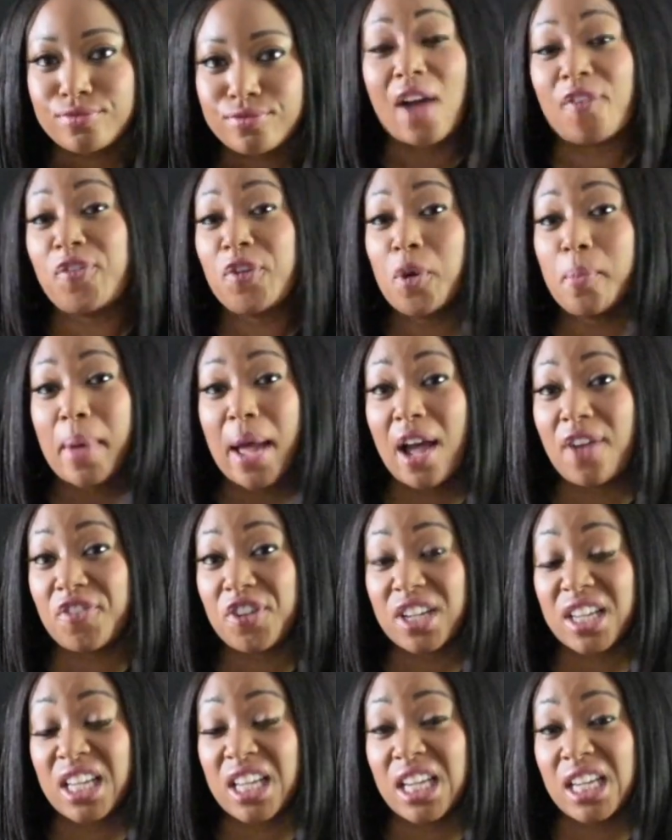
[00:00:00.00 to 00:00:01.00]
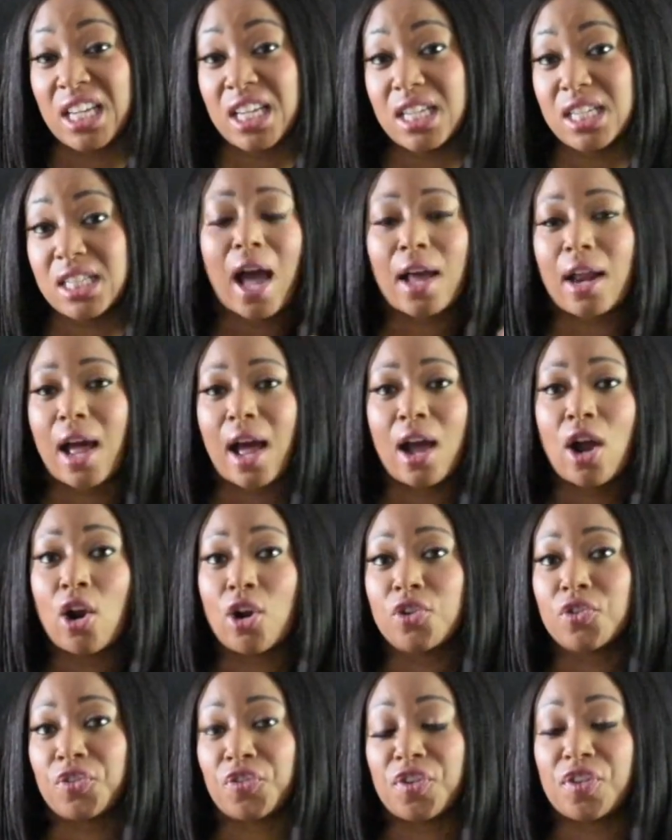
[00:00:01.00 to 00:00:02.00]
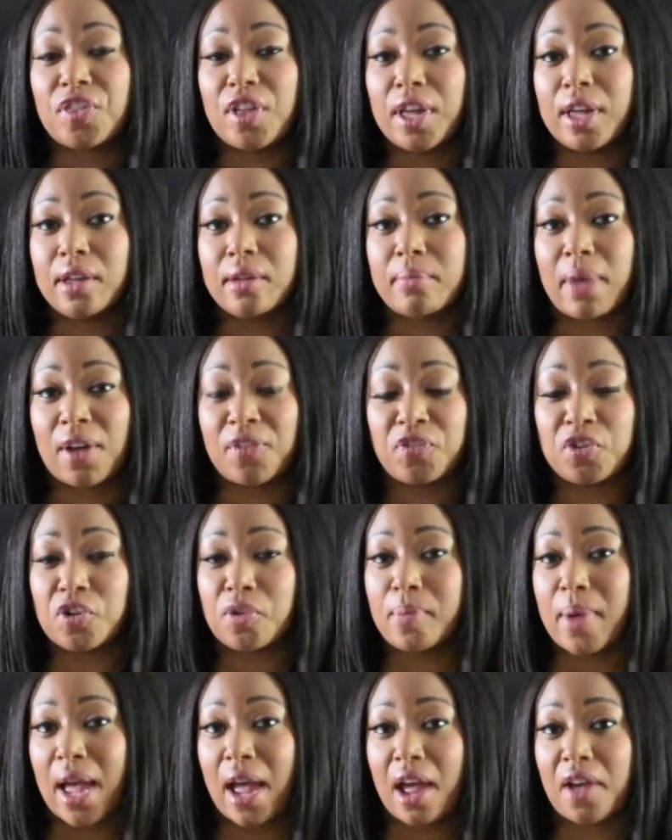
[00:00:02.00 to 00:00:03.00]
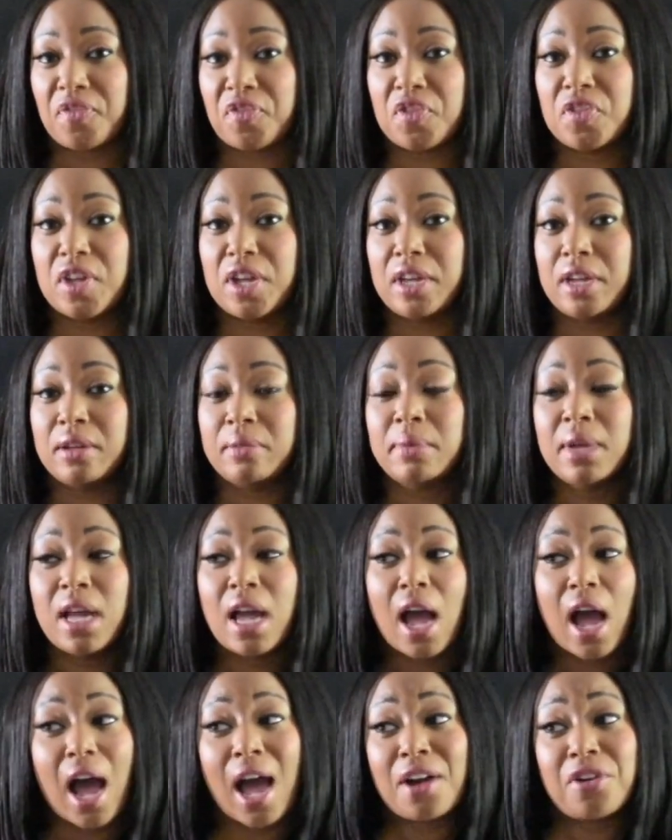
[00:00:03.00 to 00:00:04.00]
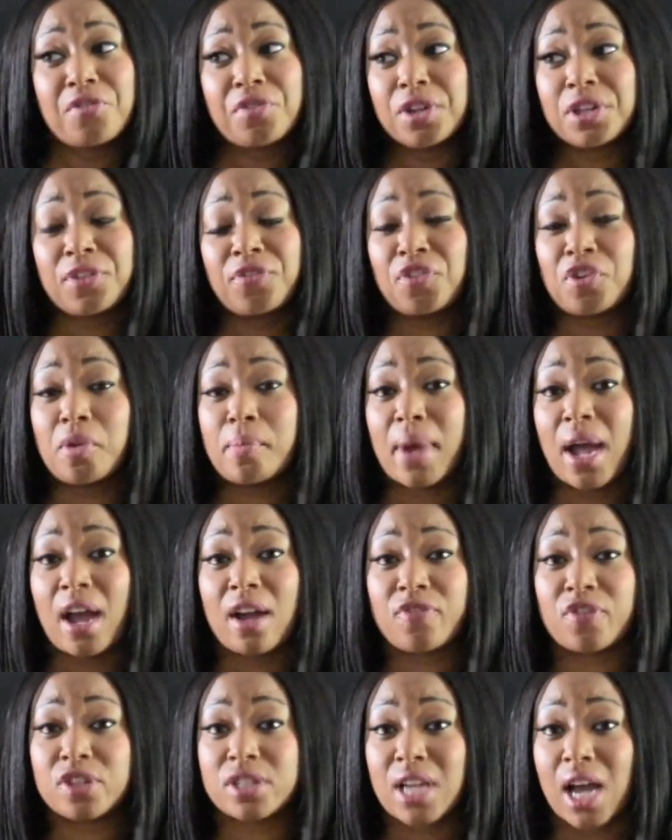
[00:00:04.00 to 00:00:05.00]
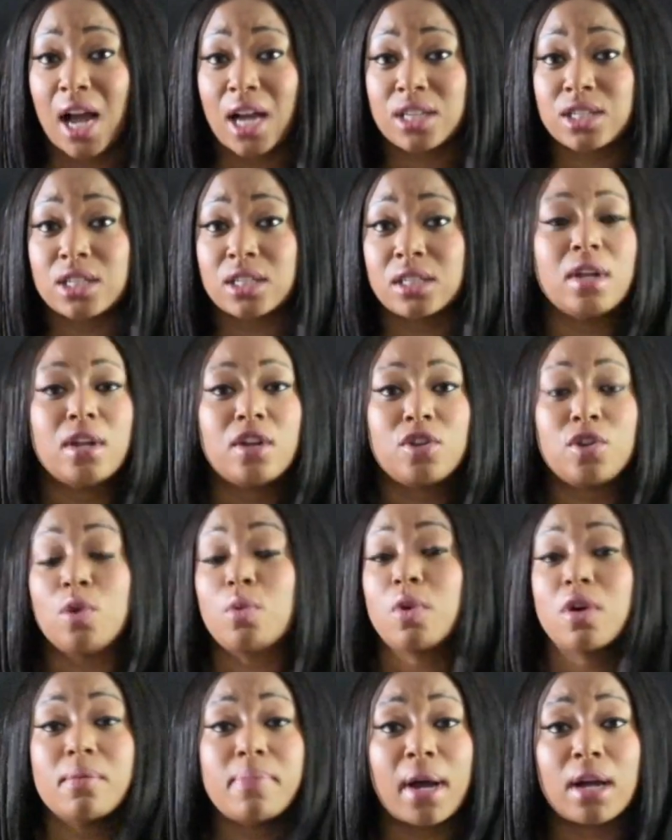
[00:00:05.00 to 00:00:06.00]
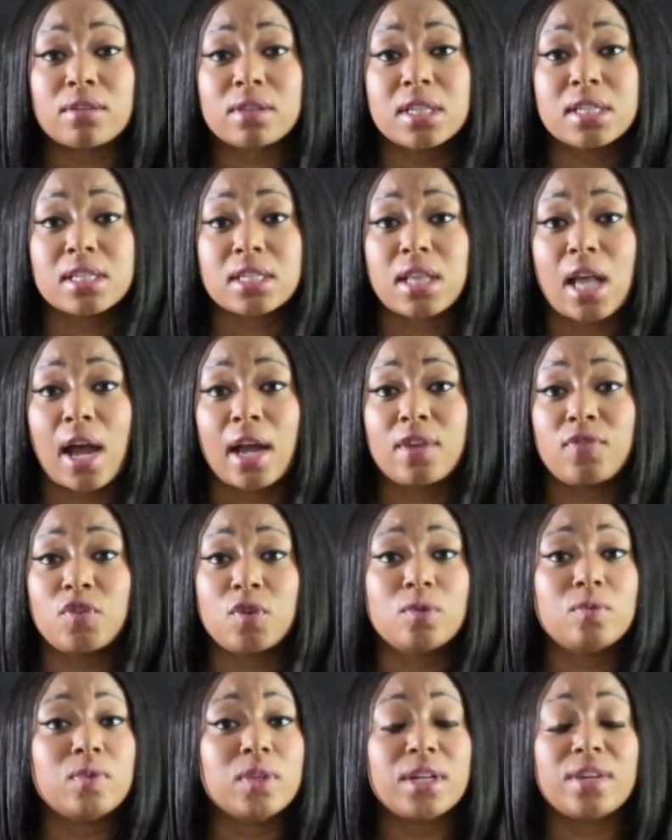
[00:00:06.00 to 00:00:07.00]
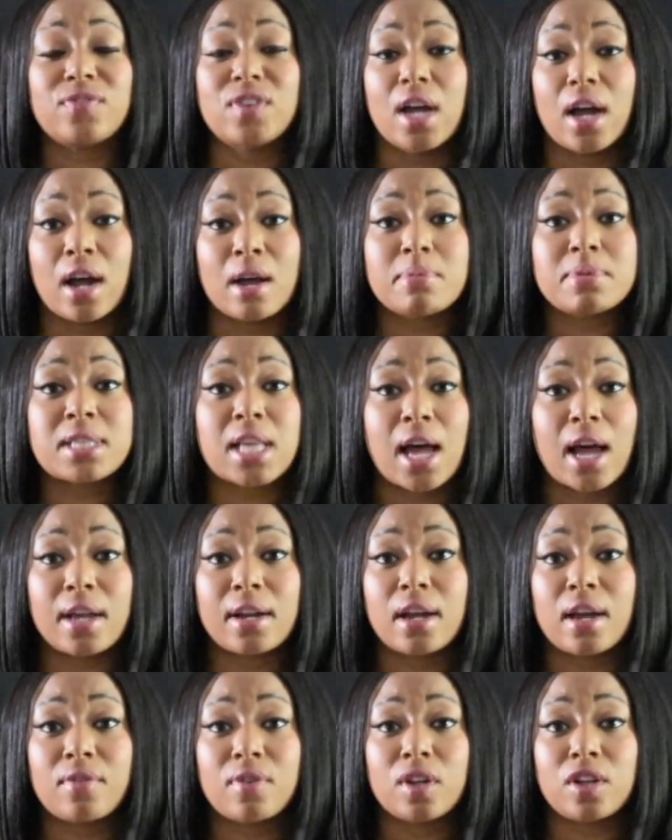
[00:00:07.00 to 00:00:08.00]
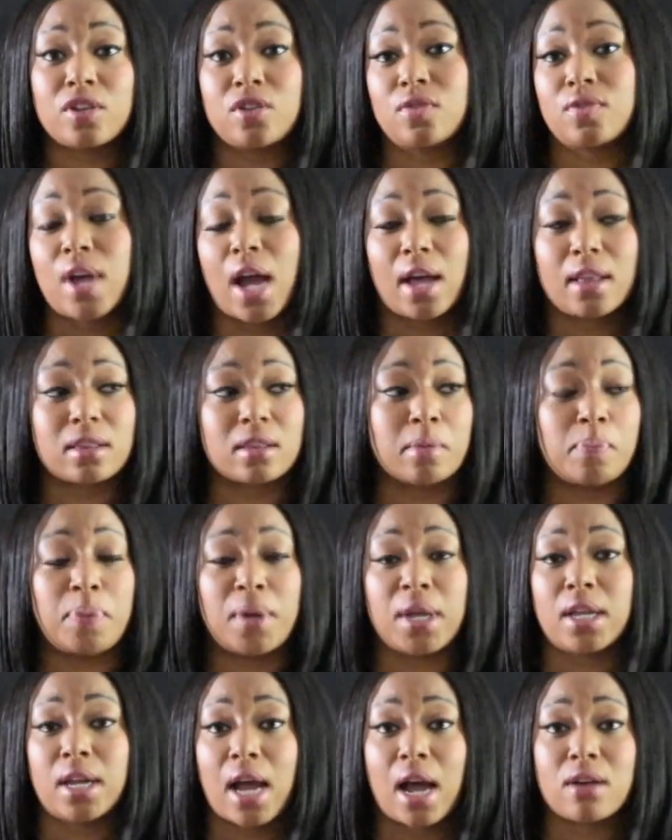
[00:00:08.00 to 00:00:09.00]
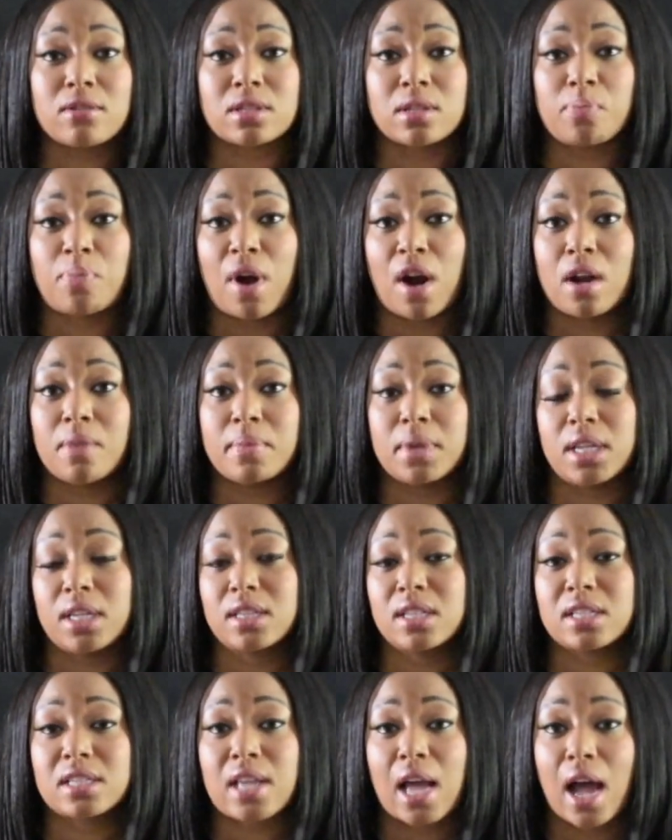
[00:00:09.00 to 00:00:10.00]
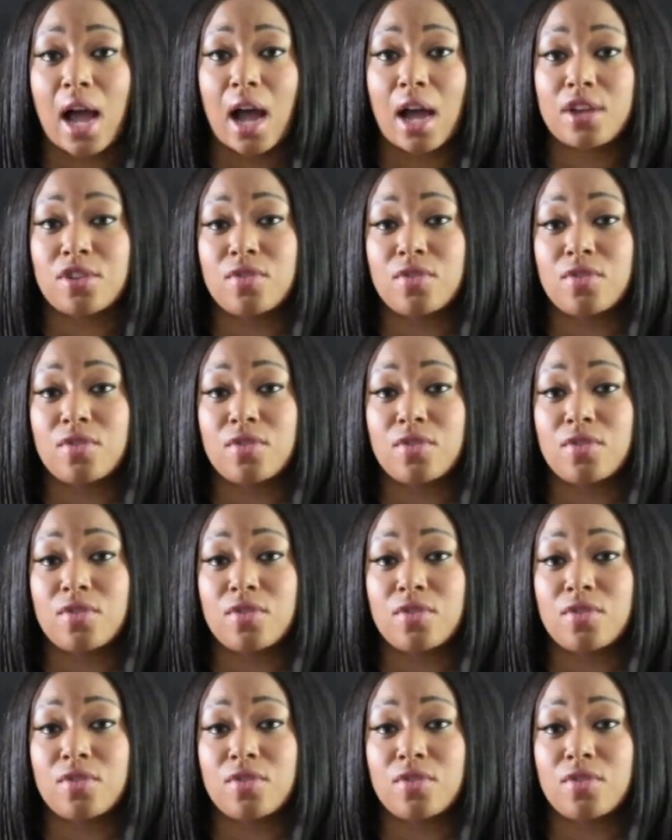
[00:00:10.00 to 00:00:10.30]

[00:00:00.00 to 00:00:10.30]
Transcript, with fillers: I feel bad for the kid. I, I, hurt for them. I feel bad for them. I don't really feel bad for Tasha. You were about this life. You lived the upside of it. You've got the penthouse apartment in the sky.